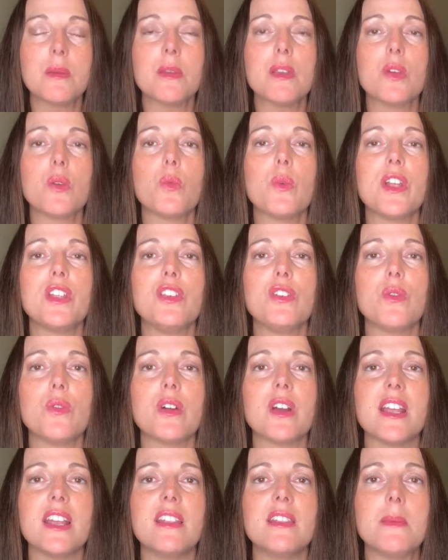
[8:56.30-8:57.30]
when you're
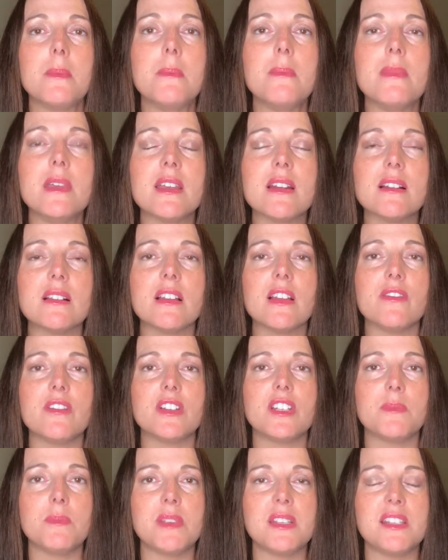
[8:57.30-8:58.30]
in the middle of a
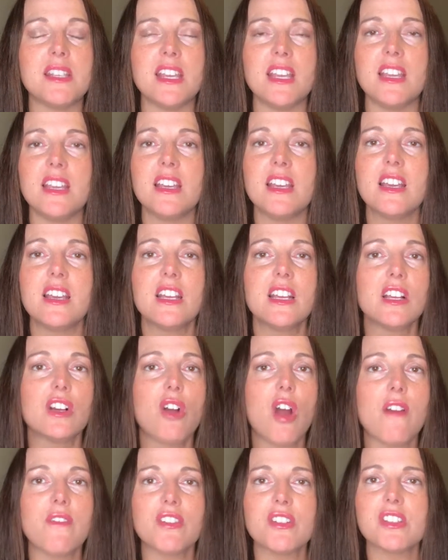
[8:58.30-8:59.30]
busy
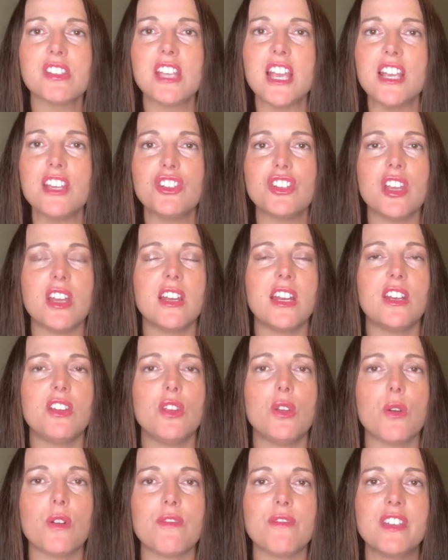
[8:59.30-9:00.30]
conversation and
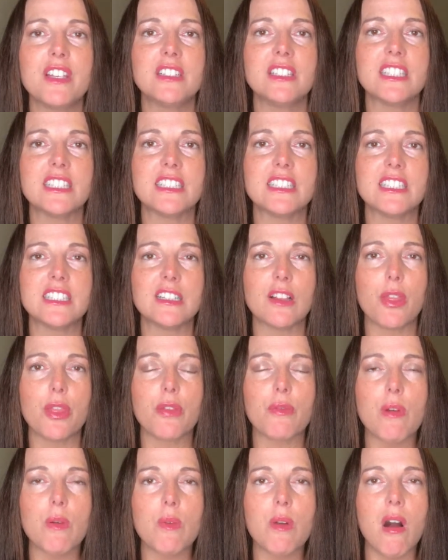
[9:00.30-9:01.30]
you're feeling a little
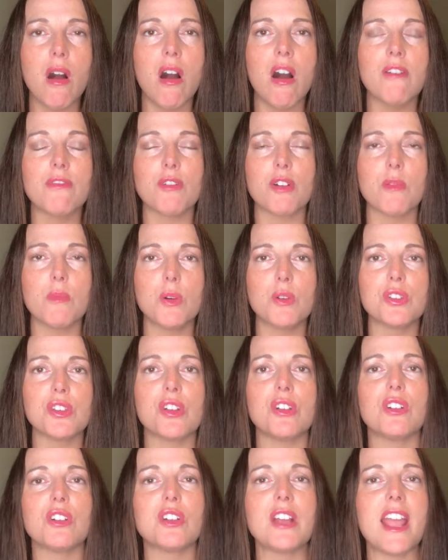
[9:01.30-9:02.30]
thrown off or
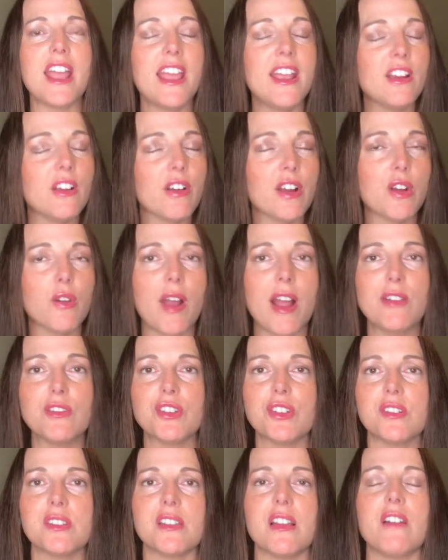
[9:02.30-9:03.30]
emotional, anchor and ground
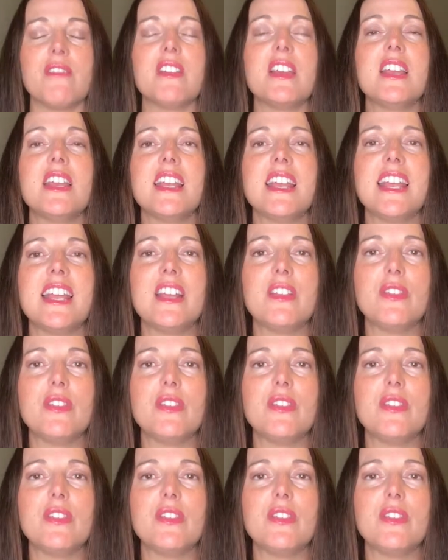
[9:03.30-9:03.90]
yourself in